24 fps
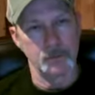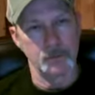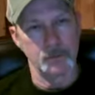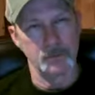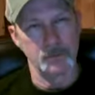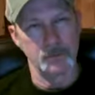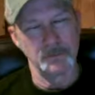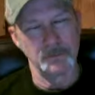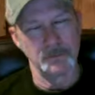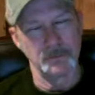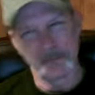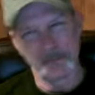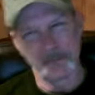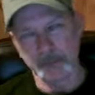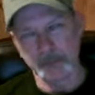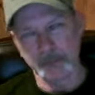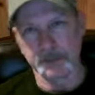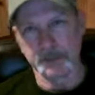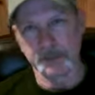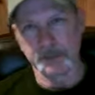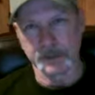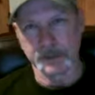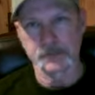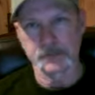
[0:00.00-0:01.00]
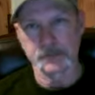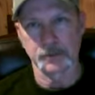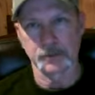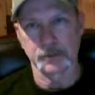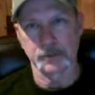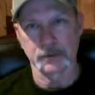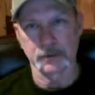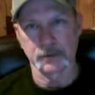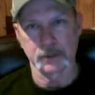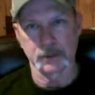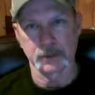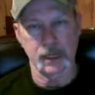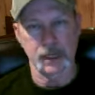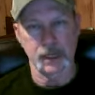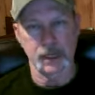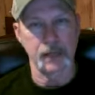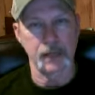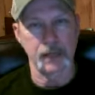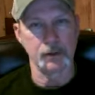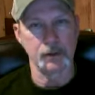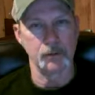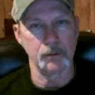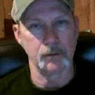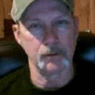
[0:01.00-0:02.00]
Maybe Pittsburgh,
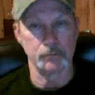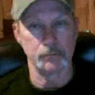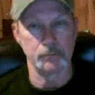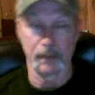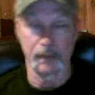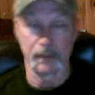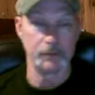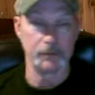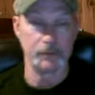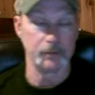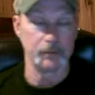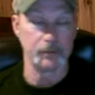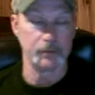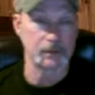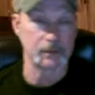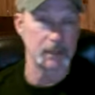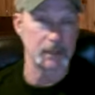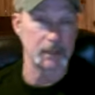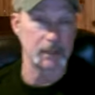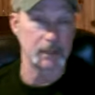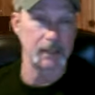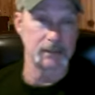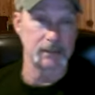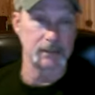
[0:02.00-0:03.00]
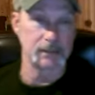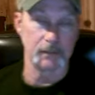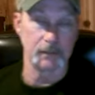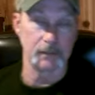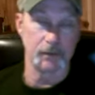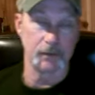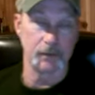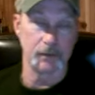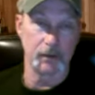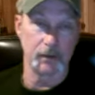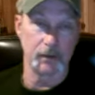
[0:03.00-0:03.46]
Chicago, maybe even the Saints, even though they're